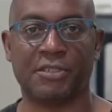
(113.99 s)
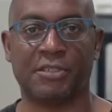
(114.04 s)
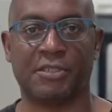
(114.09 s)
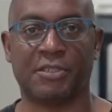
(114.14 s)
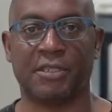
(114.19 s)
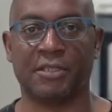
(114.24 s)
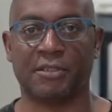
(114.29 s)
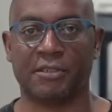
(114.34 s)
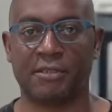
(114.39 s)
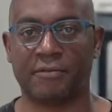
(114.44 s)
is
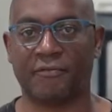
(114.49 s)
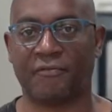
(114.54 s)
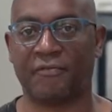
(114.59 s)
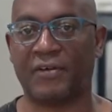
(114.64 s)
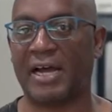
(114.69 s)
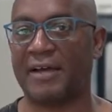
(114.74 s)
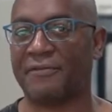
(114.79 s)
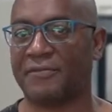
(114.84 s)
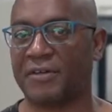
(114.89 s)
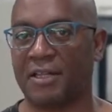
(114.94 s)
just
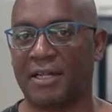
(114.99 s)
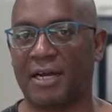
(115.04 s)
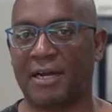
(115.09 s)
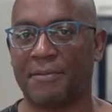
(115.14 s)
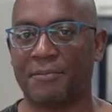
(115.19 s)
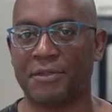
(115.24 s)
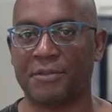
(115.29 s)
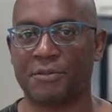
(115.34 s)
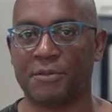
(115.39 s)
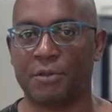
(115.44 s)
5
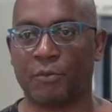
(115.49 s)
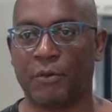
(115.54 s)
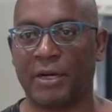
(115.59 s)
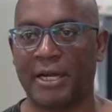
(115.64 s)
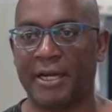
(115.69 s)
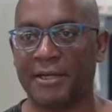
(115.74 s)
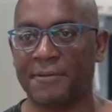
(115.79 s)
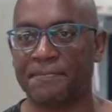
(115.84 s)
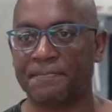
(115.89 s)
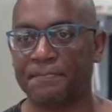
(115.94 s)
kilometers
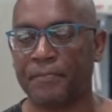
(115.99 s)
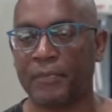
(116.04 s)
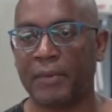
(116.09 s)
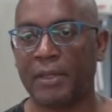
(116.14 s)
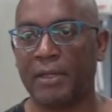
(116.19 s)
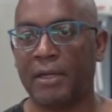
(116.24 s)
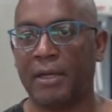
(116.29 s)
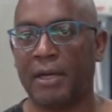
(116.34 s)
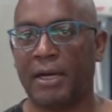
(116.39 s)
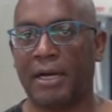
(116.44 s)
away,
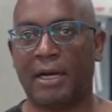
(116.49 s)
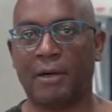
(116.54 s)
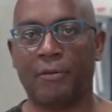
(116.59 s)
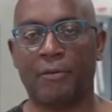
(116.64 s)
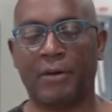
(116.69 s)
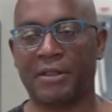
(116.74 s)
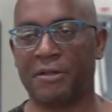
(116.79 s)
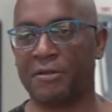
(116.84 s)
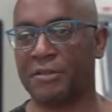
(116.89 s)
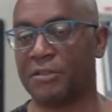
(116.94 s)

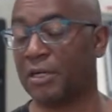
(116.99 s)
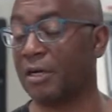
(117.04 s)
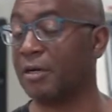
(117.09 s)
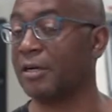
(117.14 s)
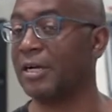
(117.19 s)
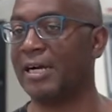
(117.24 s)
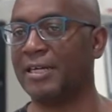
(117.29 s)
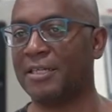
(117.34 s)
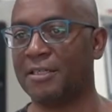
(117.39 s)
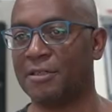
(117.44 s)
whether it's our
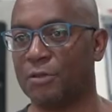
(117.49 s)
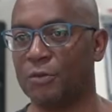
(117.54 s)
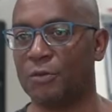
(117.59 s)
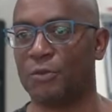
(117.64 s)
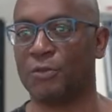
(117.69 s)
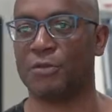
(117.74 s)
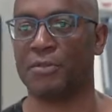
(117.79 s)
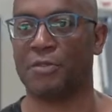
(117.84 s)
cutting tool